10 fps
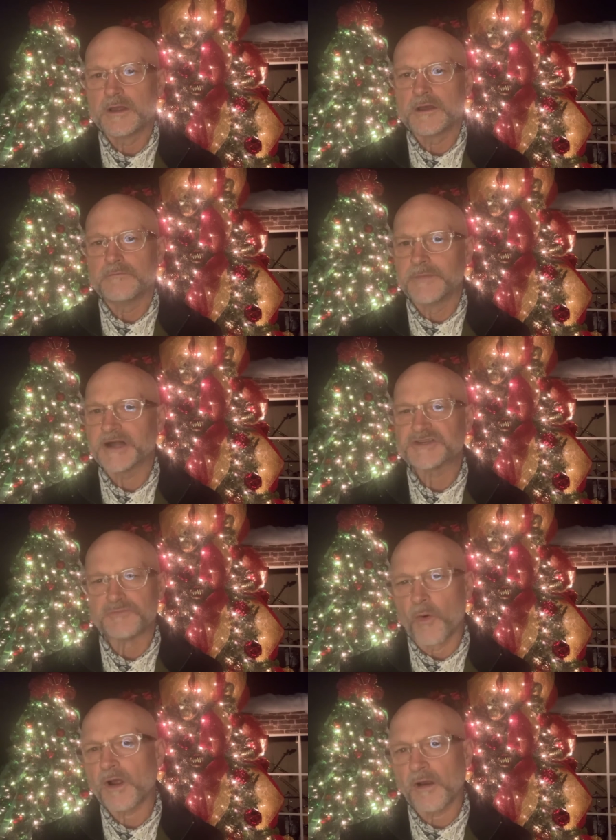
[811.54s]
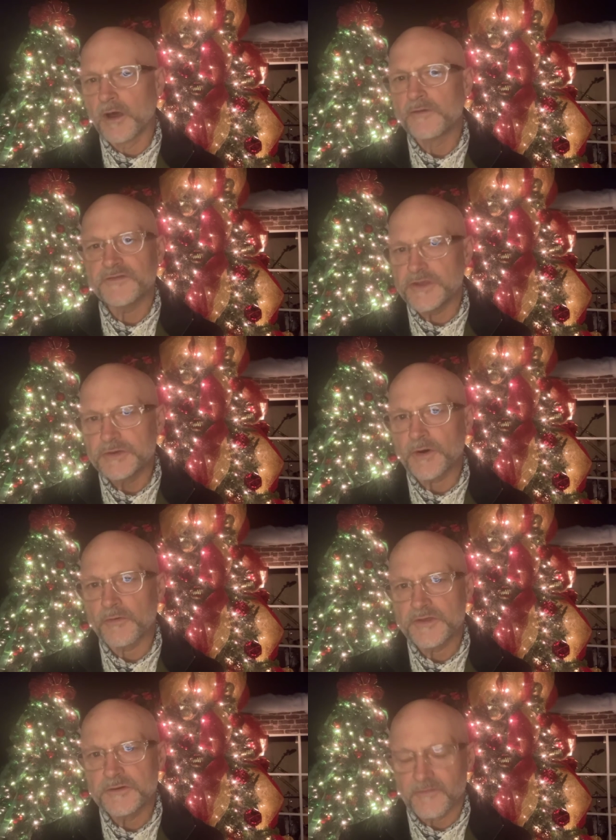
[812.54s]
much more clothe you, O
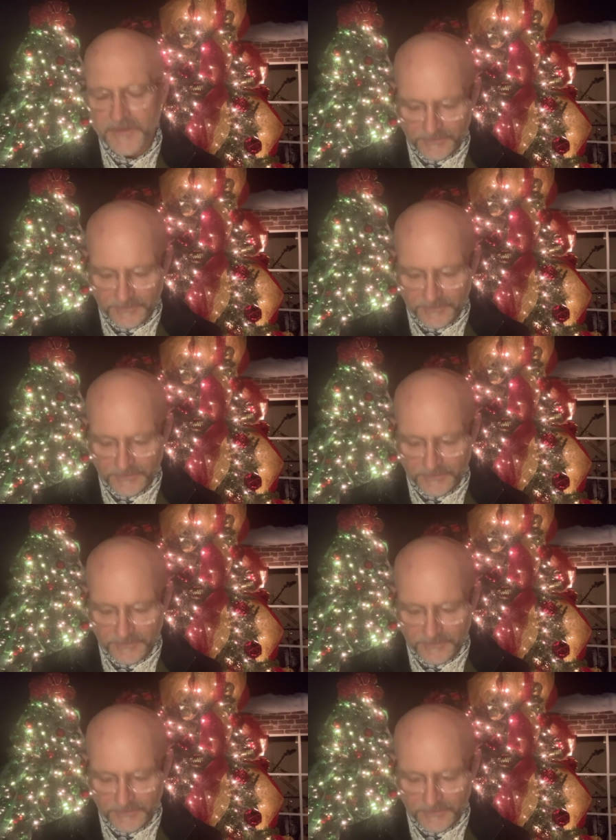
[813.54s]
you of little